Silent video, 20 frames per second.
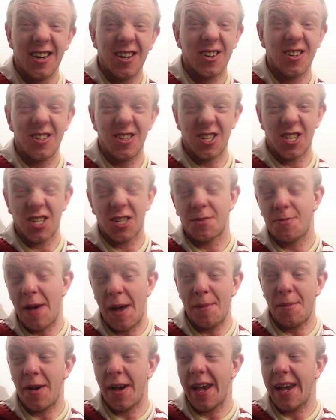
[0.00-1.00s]
could have
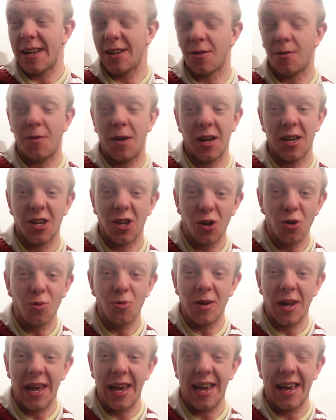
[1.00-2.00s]
smacked my head on my
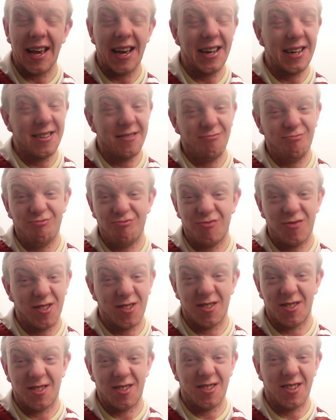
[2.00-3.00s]
unit, and
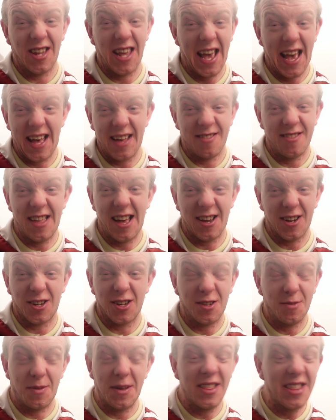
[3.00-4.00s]
yeah, that
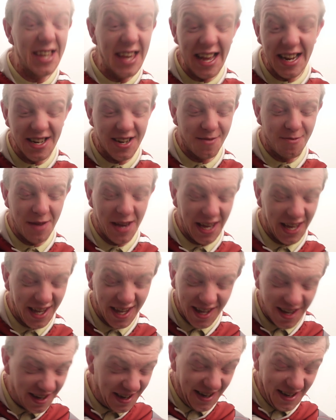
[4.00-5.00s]
could have been the end of
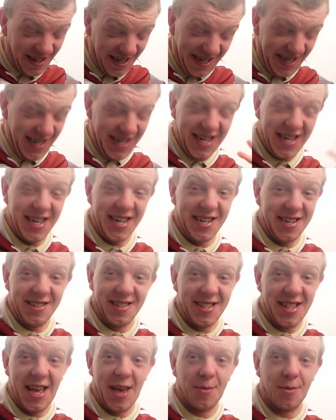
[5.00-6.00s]
me.
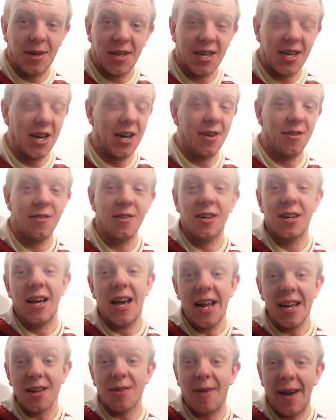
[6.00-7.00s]
And there we go.
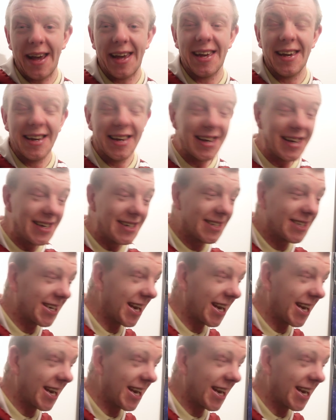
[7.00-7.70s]
Anyway, it is